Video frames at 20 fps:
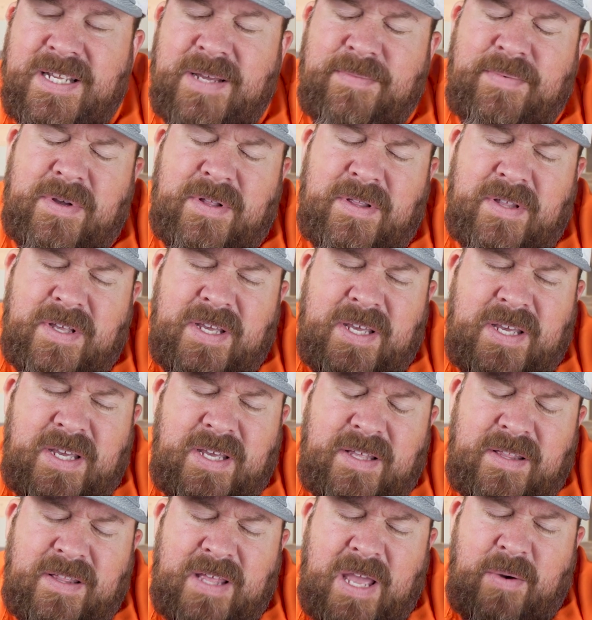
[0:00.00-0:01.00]

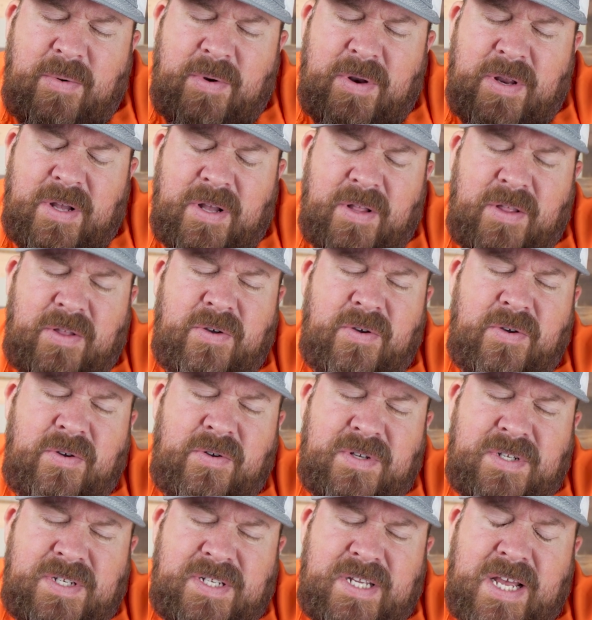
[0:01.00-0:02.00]
typically, they would
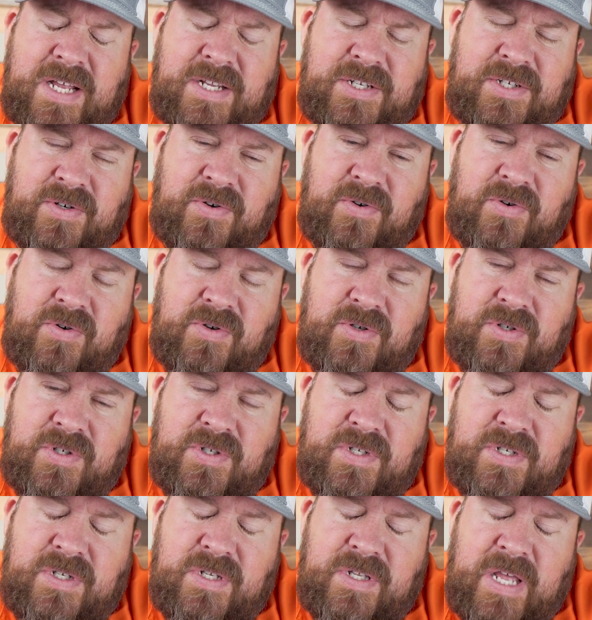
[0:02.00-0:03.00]
include set
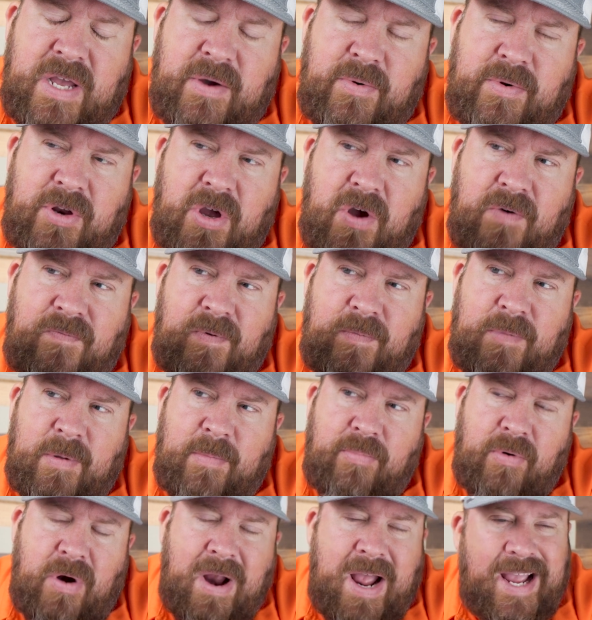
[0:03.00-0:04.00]
screws that would go from the
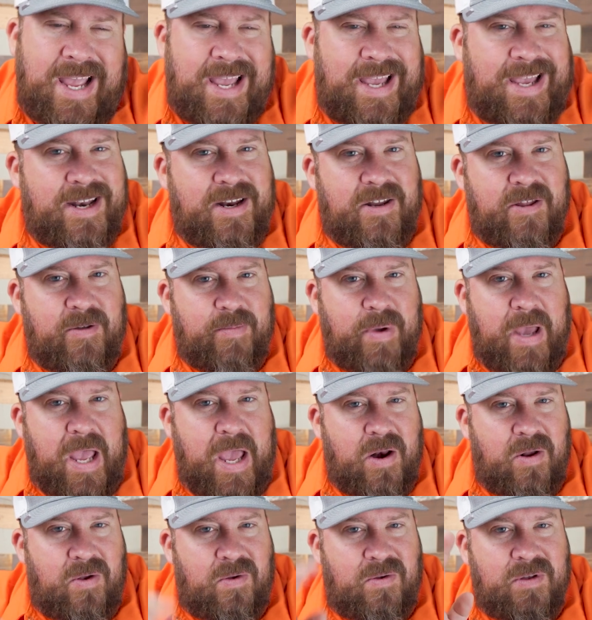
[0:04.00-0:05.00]
bracket into the
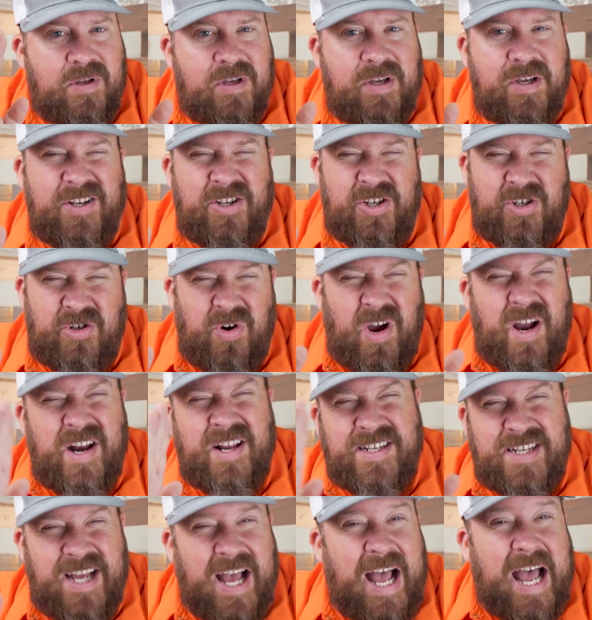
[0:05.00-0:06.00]
panel to try
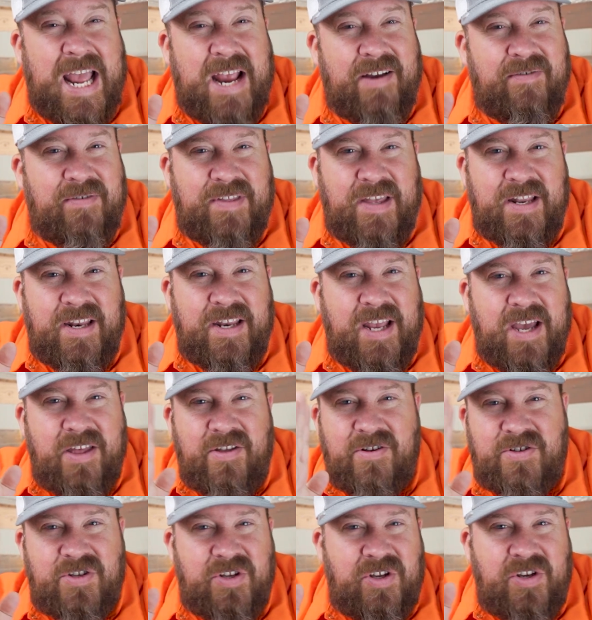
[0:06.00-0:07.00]
to tie everything
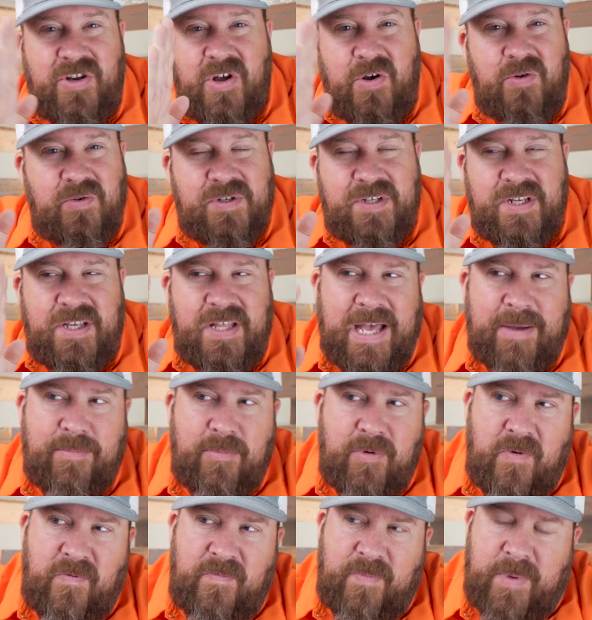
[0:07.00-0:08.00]
together so you don't see that
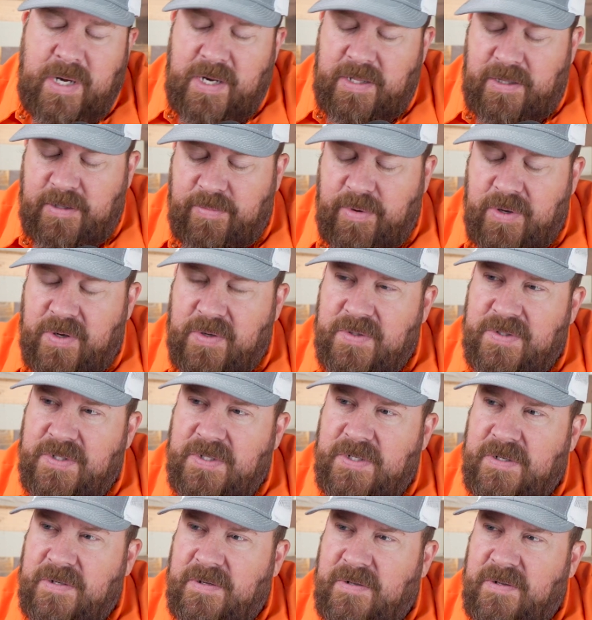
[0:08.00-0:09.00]
movement in the
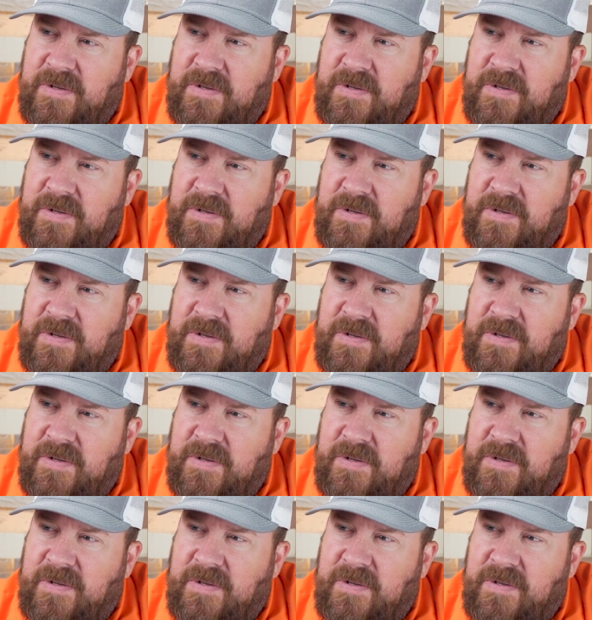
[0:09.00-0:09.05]
post.